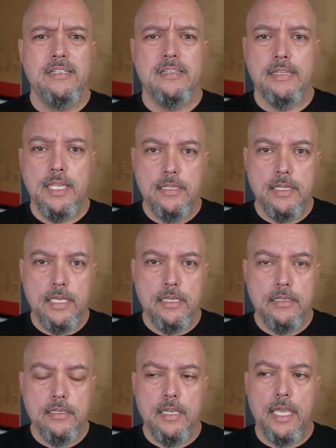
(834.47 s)

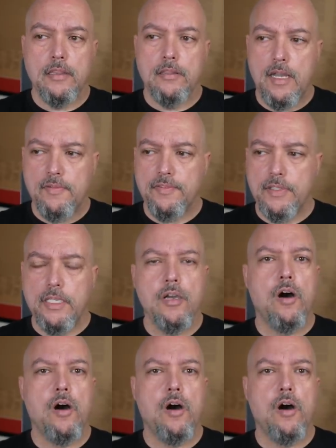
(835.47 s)
legally and lawfully